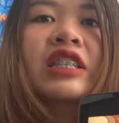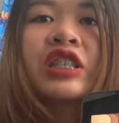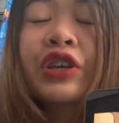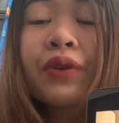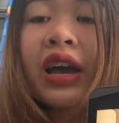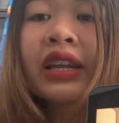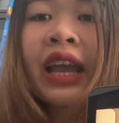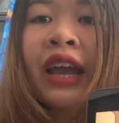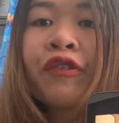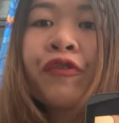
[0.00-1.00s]

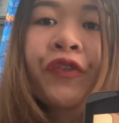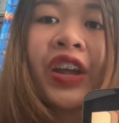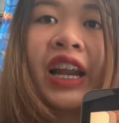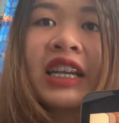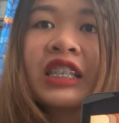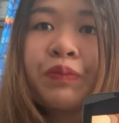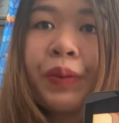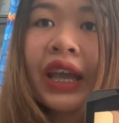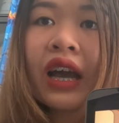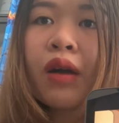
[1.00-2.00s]
students can freely
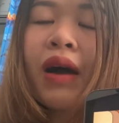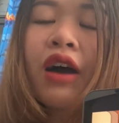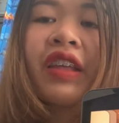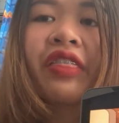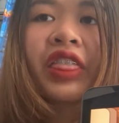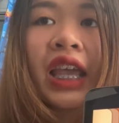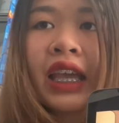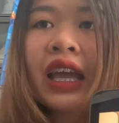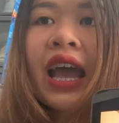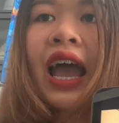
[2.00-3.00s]
speak about their
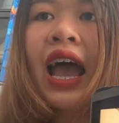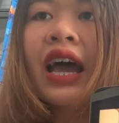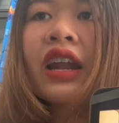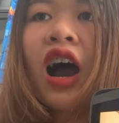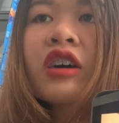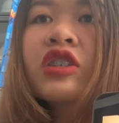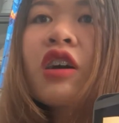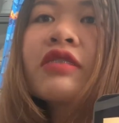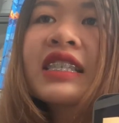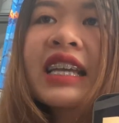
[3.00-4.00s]
thing, and
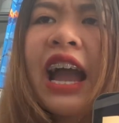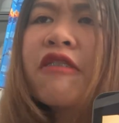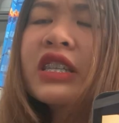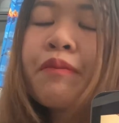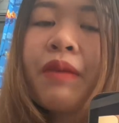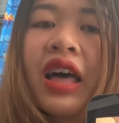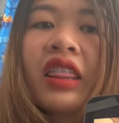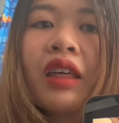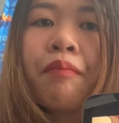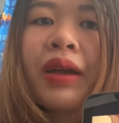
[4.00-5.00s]
also CLT
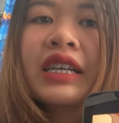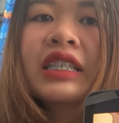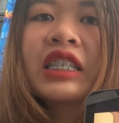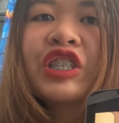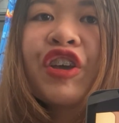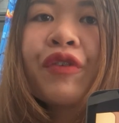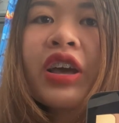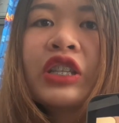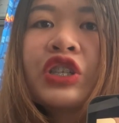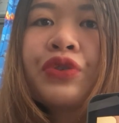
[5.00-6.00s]
method makes
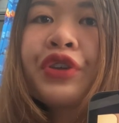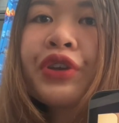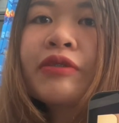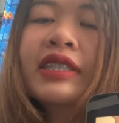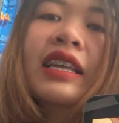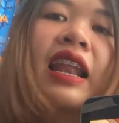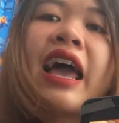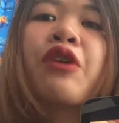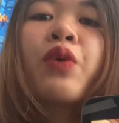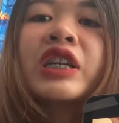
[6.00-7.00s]
students to use the
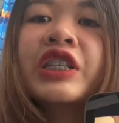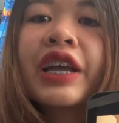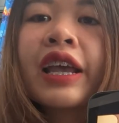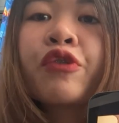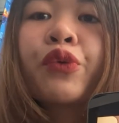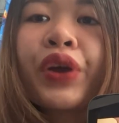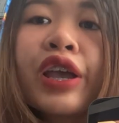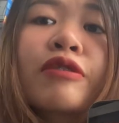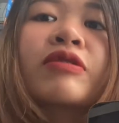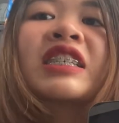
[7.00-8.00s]
language in
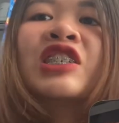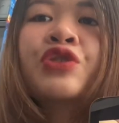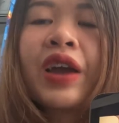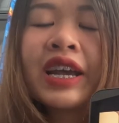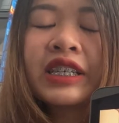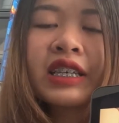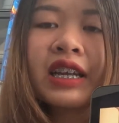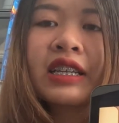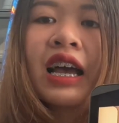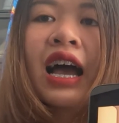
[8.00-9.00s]
real situations